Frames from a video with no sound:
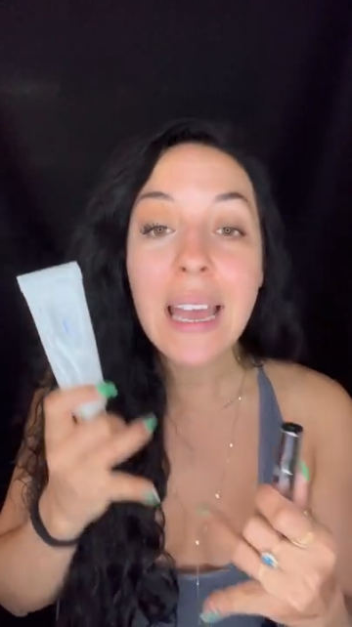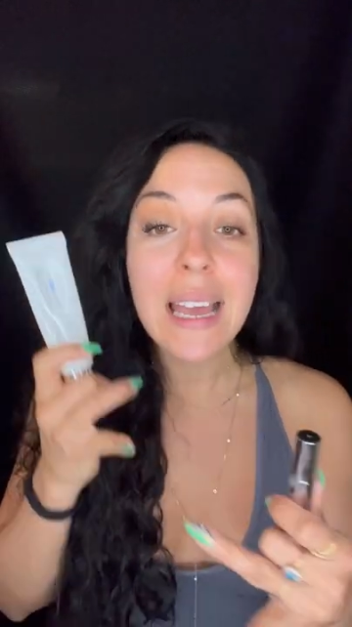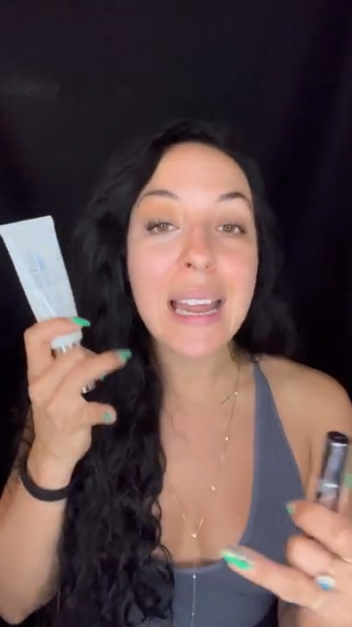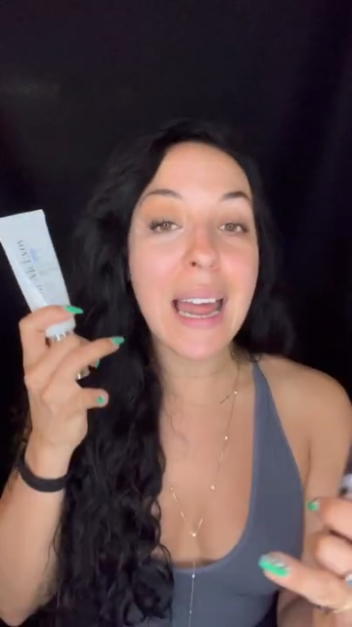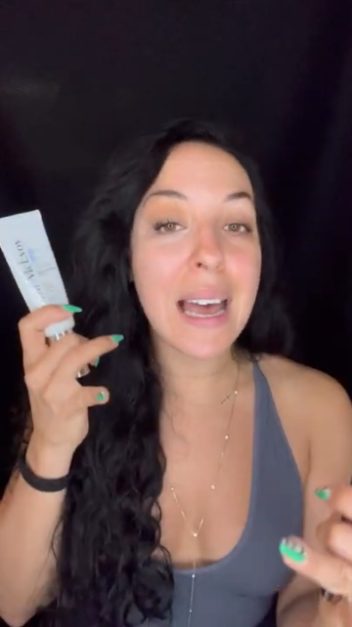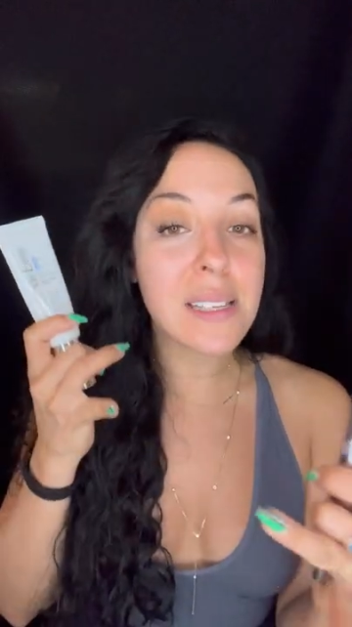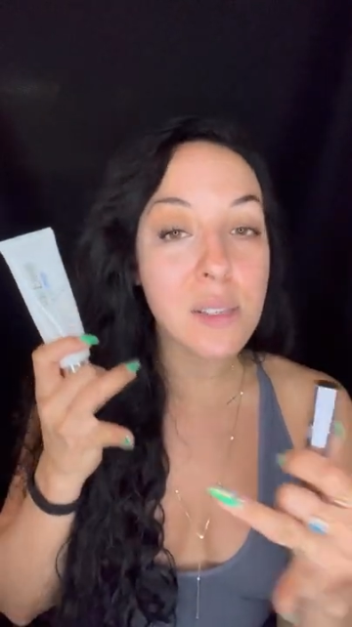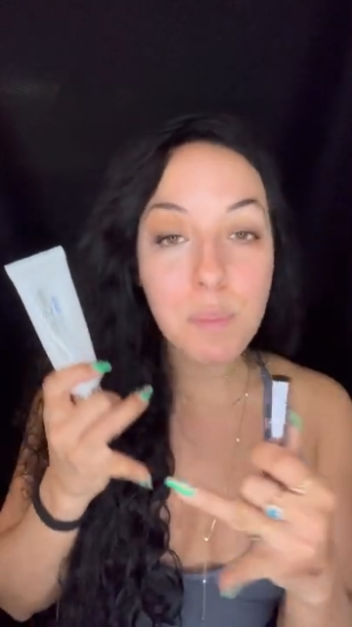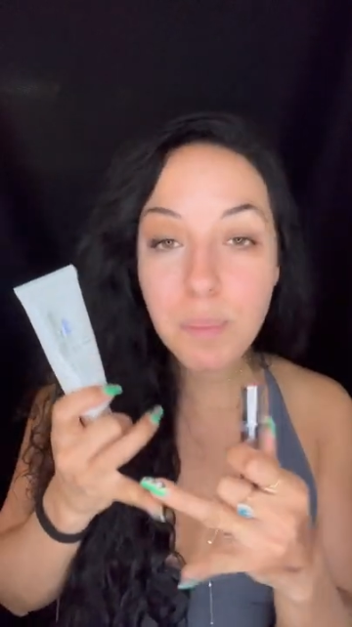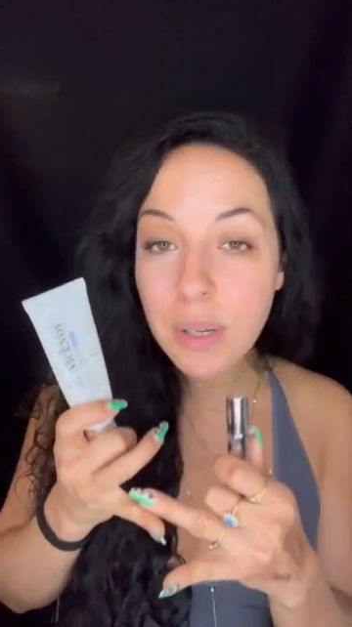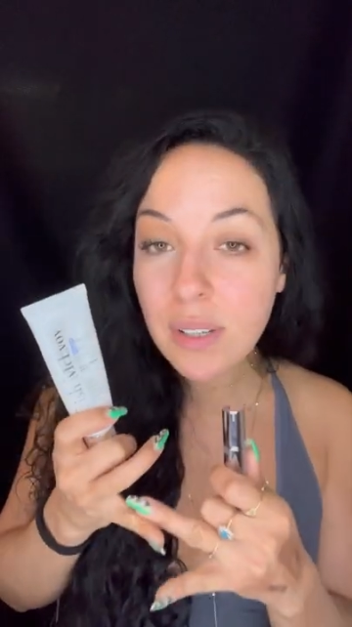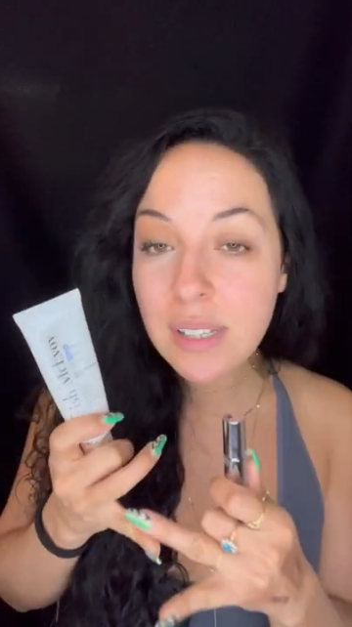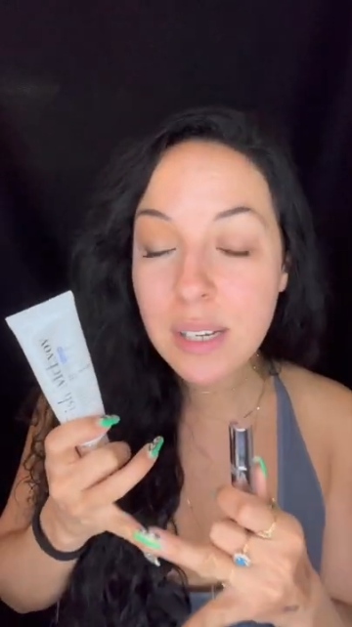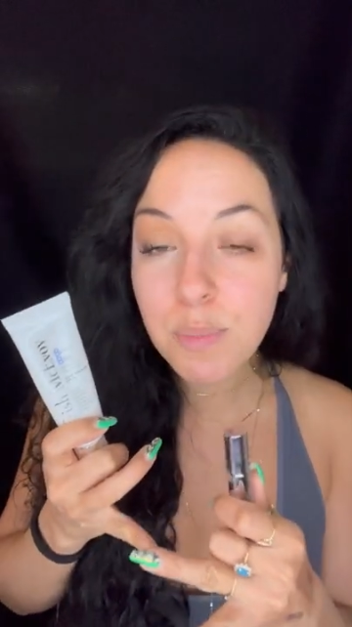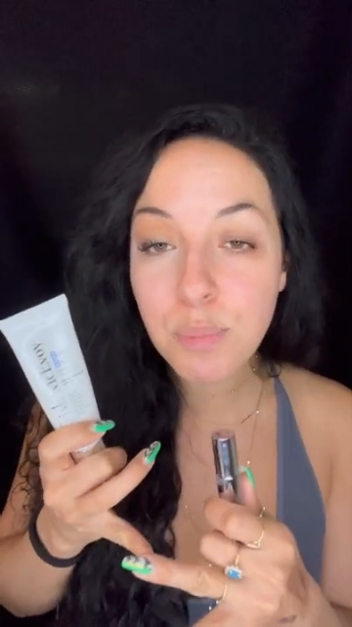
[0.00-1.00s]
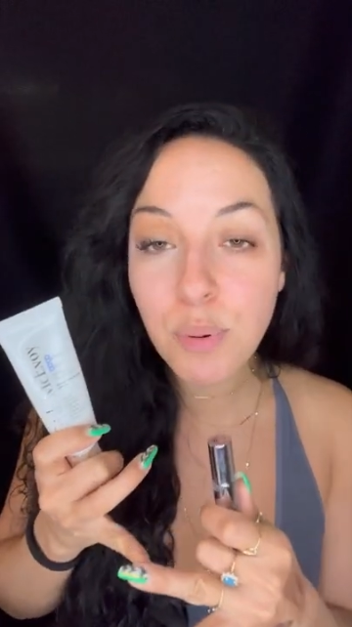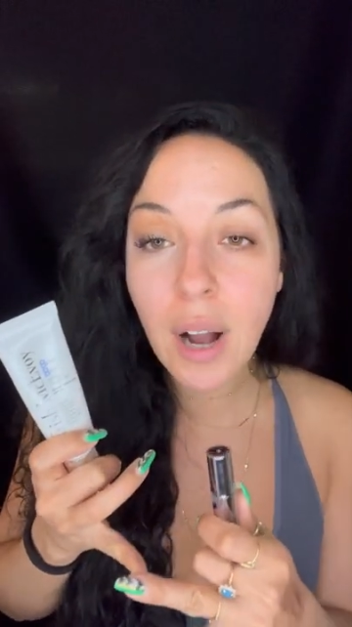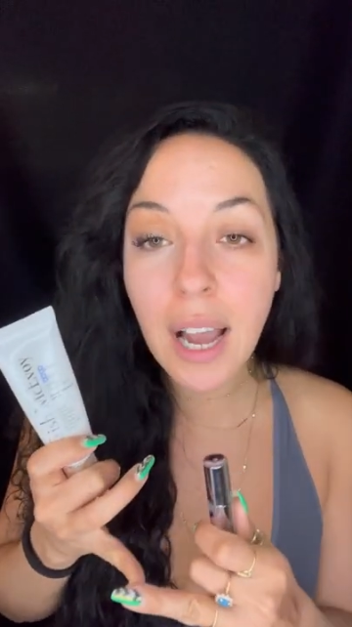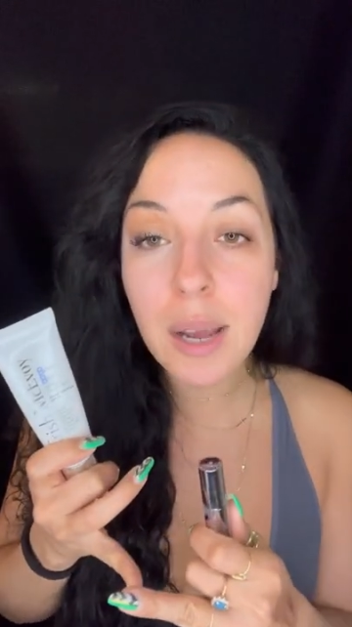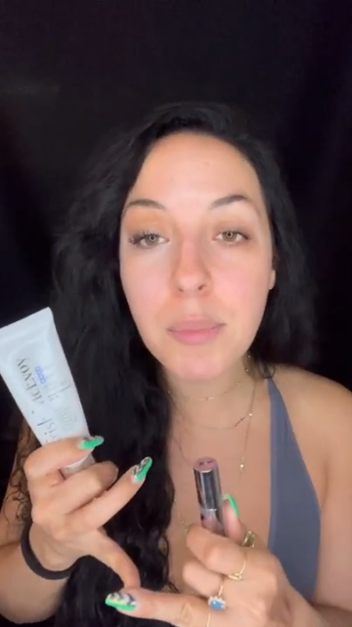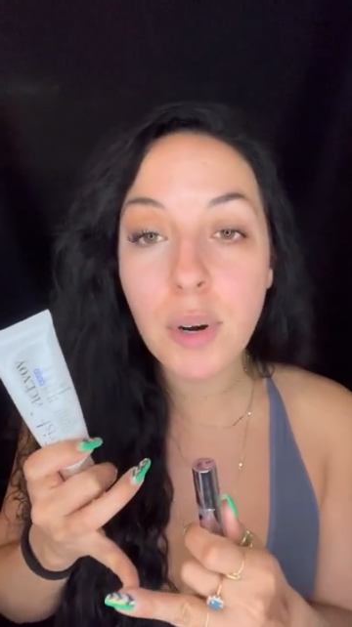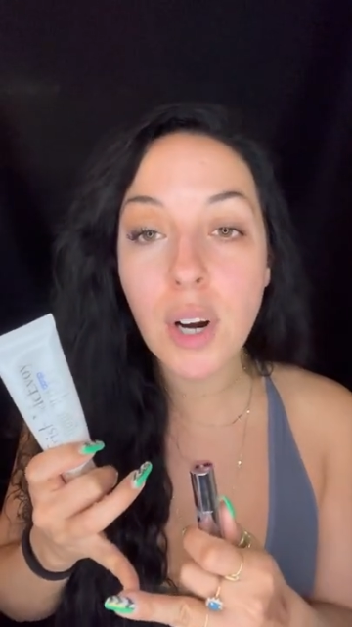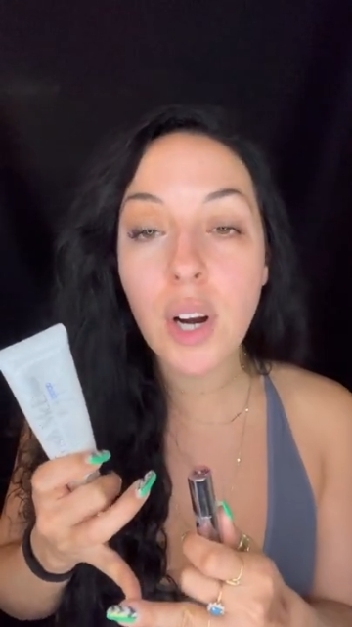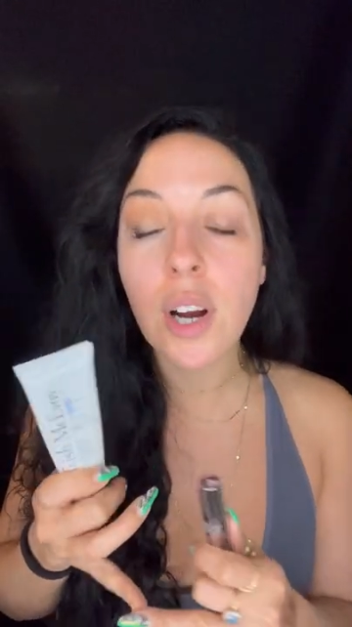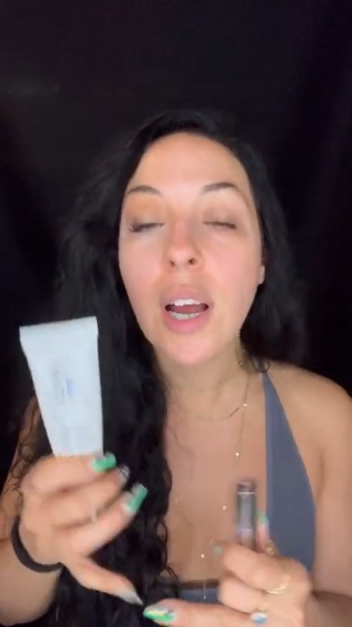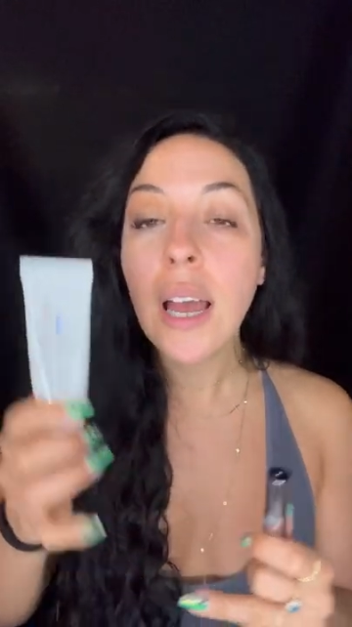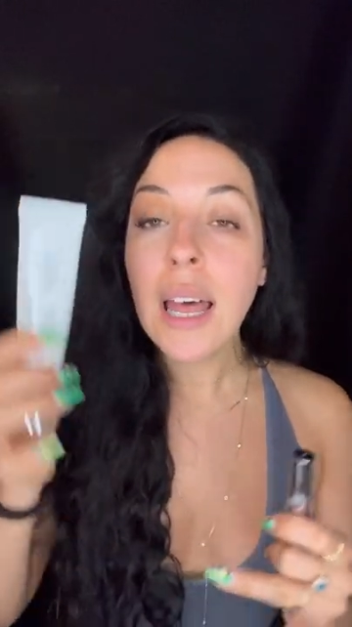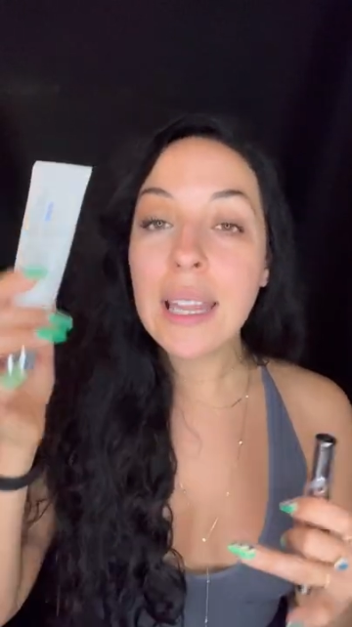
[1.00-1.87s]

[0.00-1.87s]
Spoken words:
It has a built-in primer.